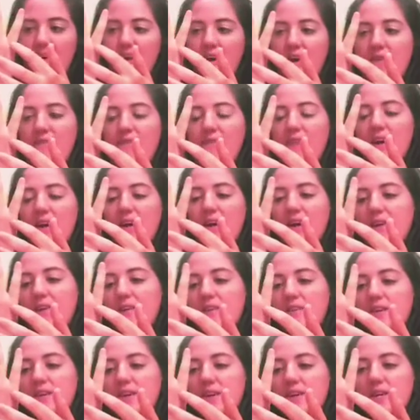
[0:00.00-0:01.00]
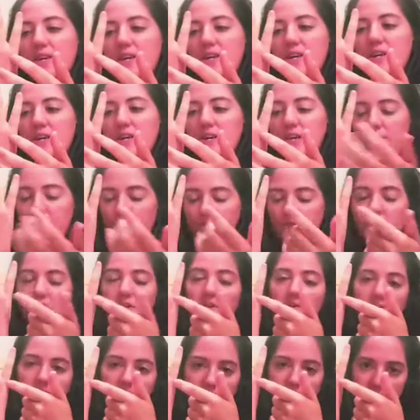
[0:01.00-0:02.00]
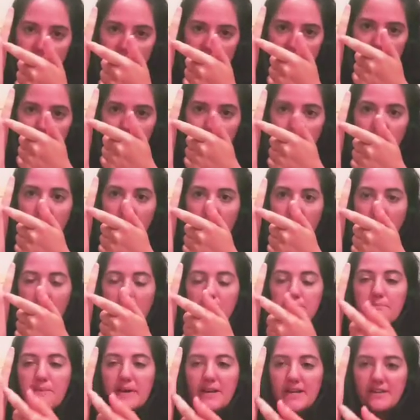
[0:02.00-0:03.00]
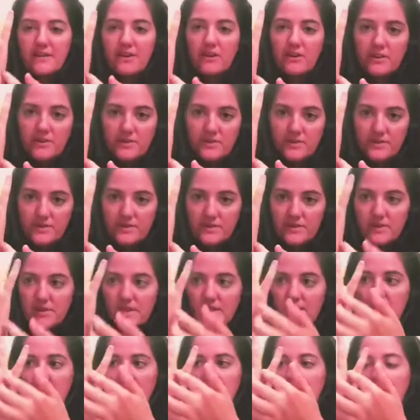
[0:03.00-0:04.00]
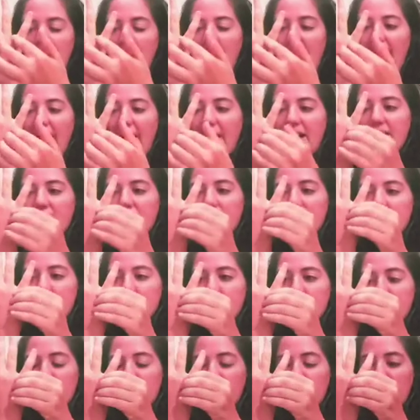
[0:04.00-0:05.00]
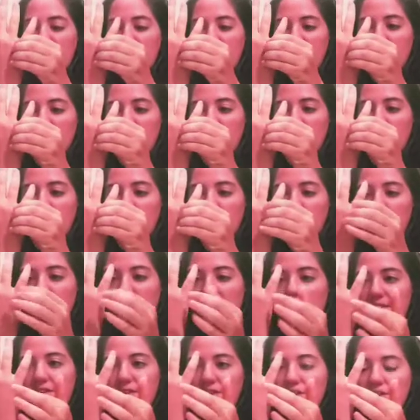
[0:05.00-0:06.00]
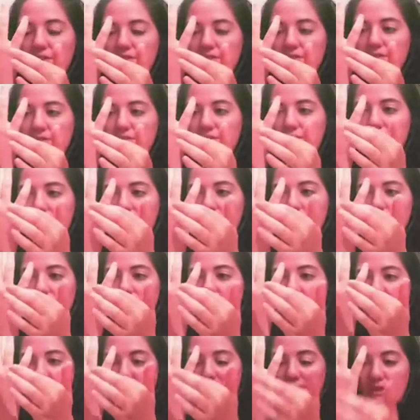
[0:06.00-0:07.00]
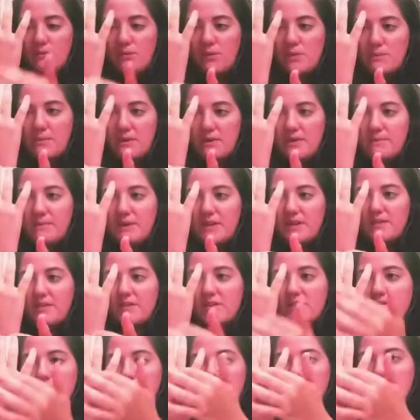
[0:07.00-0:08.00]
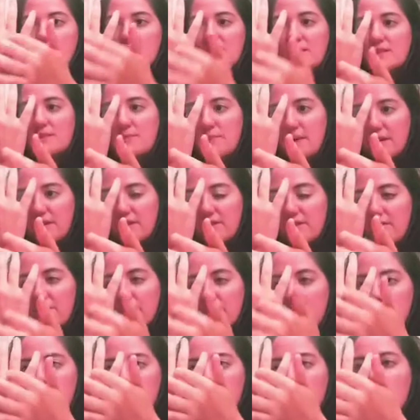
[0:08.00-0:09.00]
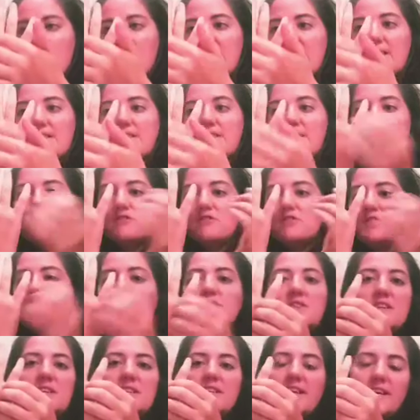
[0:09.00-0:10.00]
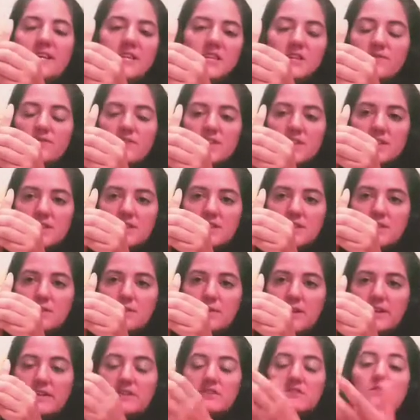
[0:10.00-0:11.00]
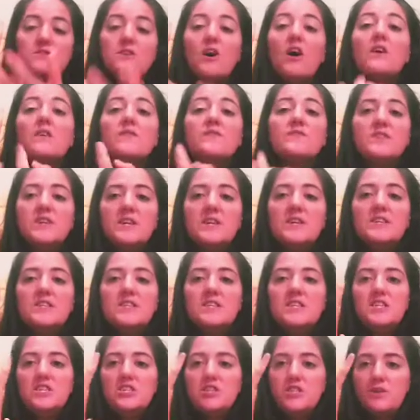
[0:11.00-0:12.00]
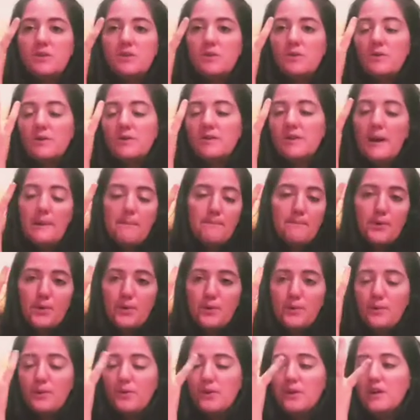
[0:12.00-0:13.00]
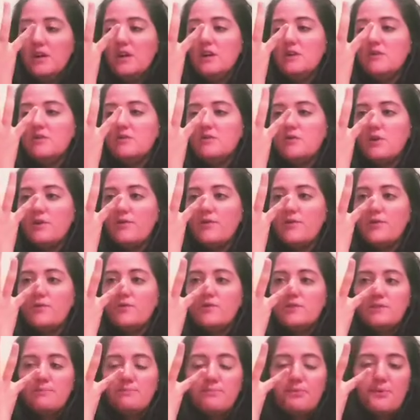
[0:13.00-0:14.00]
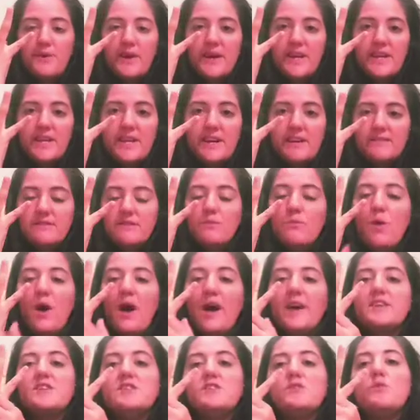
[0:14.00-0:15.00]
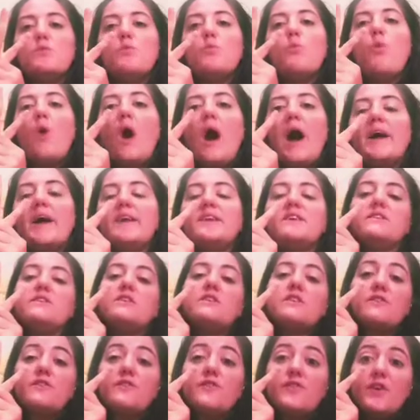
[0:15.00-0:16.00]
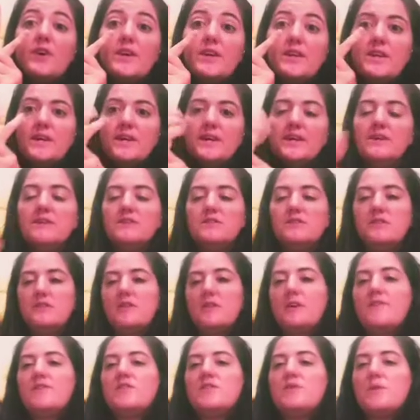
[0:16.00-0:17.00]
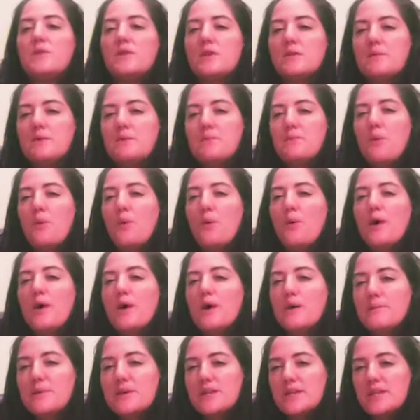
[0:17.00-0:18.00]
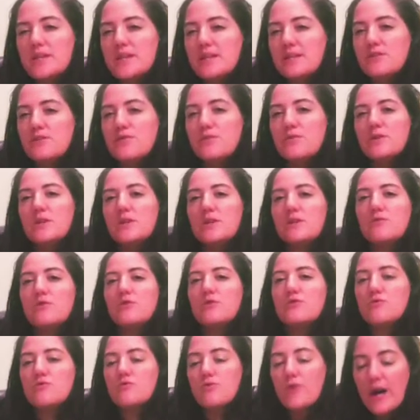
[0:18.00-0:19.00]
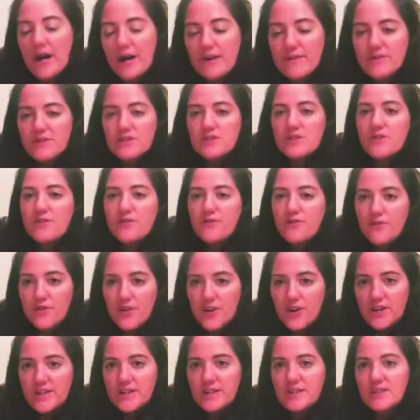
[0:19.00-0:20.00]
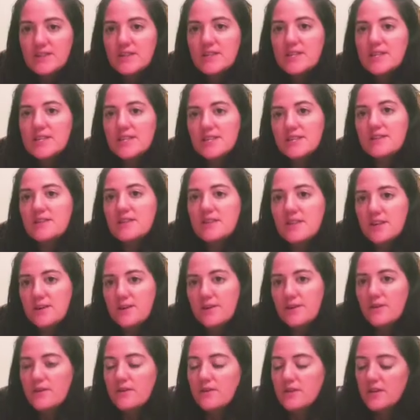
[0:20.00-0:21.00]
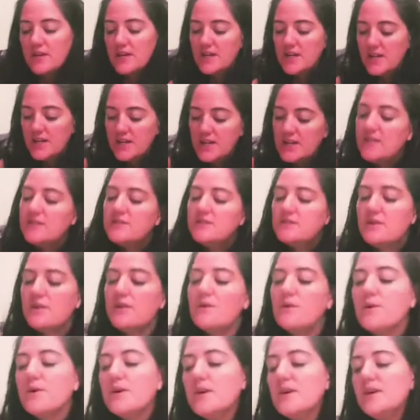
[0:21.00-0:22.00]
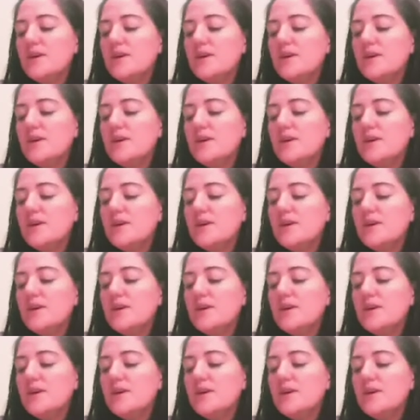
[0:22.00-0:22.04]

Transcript: and then for your feet, you've got metatarsals. And between your metatarsal, like this one metatarsal, this metatarsal, there's just connective tissue and soft tissue. It's not bone. So if you spread nice and wide, you widen your foot. So it gives you a little bit more ability to really ground your foot into the earth. So